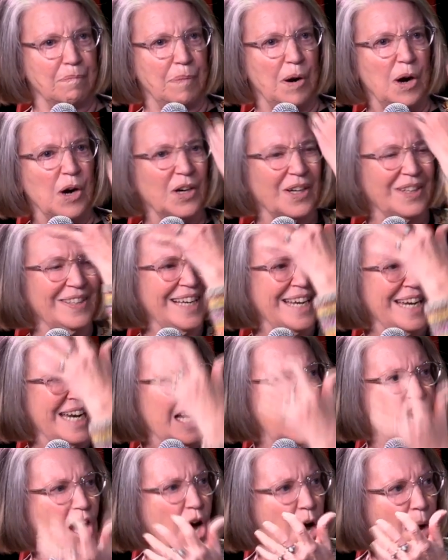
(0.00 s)

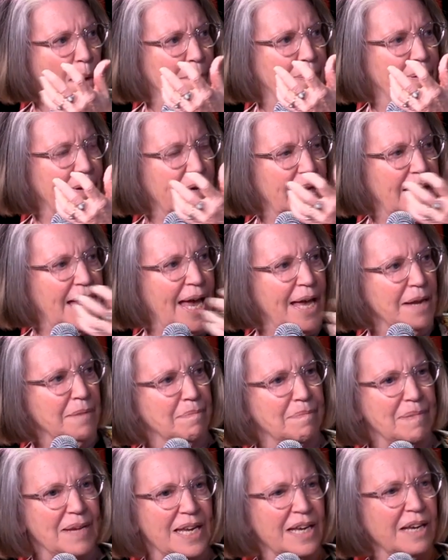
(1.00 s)
percolating up
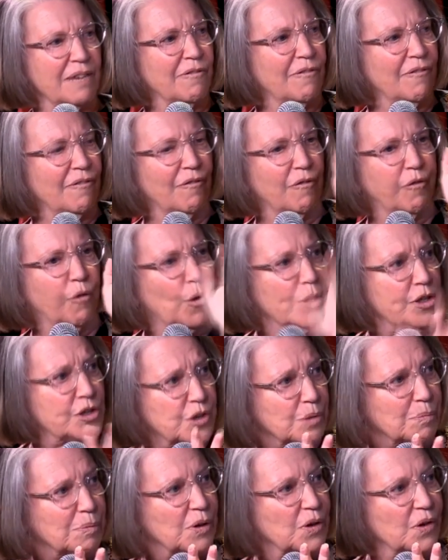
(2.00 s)
and being
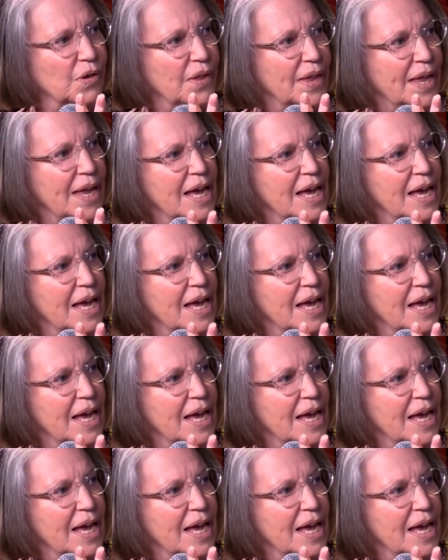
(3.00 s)
voiceable.